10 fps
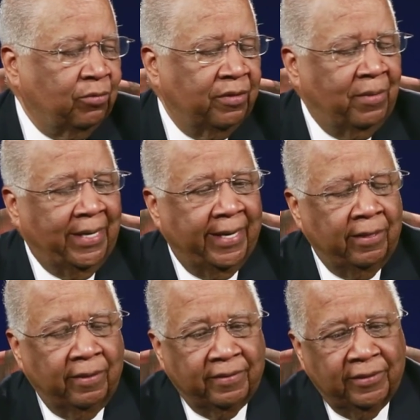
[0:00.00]
with my
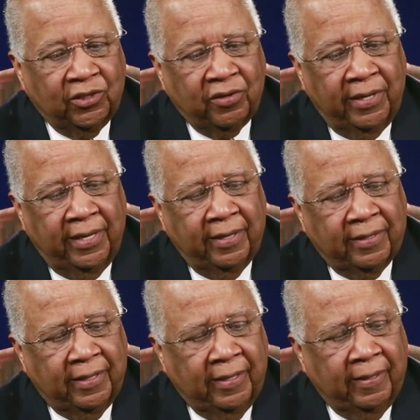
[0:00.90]
health and
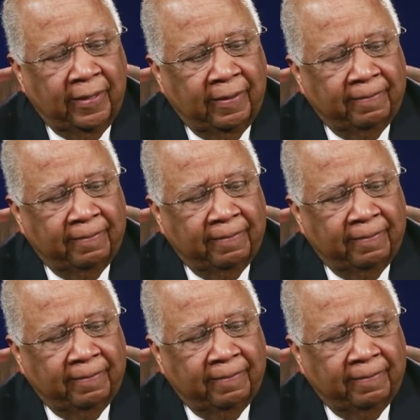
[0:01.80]
strength. And